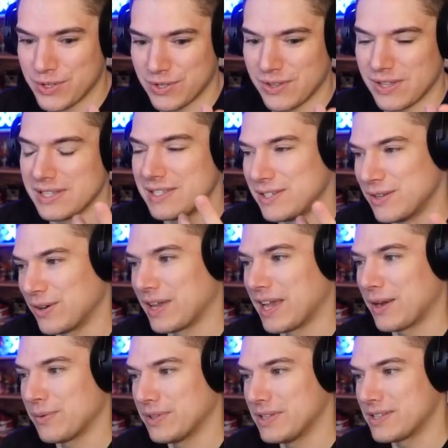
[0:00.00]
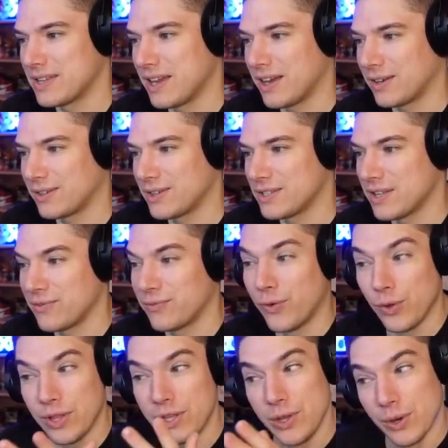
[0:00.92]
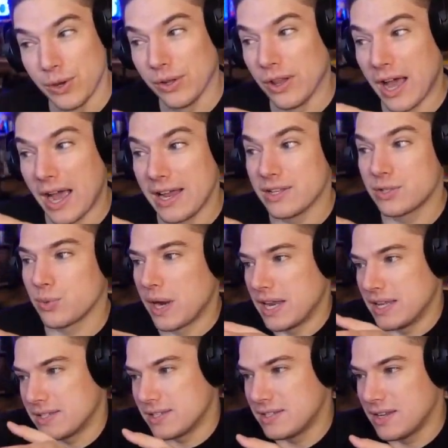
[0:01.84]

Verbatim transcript: so they still can't release characters that fully utilize. Wait, is this